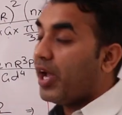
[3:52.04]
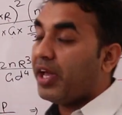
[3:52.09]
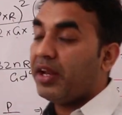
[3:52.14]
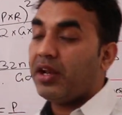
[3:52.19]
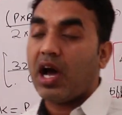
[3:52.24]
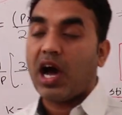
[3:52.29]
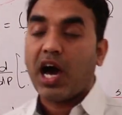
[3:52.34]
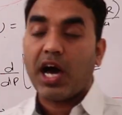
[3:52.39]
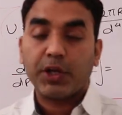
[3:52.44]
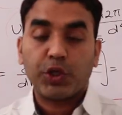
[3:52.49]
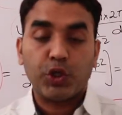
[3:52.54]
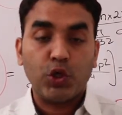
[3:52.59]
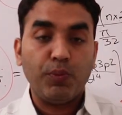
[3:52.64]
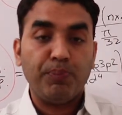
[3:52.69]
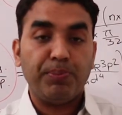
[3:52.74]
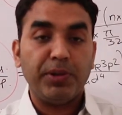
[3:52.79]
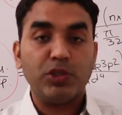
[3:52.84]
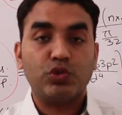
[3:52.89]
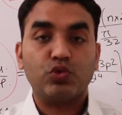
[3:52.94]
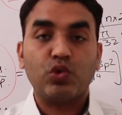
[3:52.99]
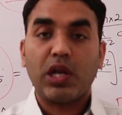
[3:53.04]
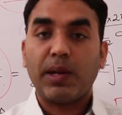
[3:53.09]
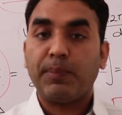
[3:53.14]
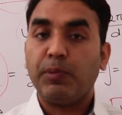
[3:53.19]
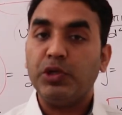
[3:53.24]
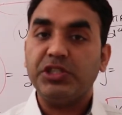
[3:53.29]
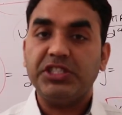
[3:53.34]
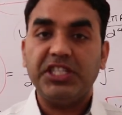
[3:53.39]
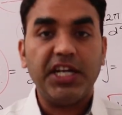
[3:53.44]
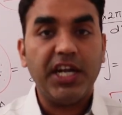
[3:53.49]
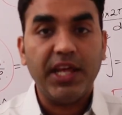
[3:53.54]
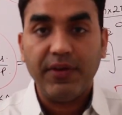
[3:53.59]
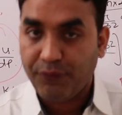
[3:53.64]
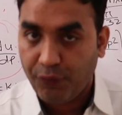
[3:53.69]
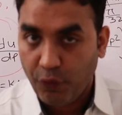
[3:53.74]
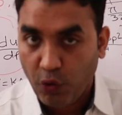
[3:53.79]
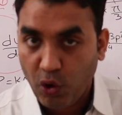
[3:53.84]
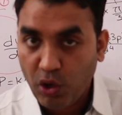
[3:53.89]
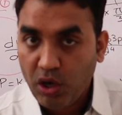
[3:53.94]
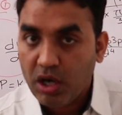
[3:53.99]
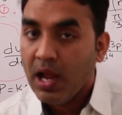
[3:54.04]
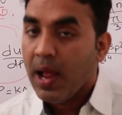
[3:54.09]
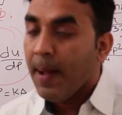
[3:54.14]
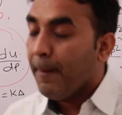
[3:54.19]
N R cube P square upon GD4.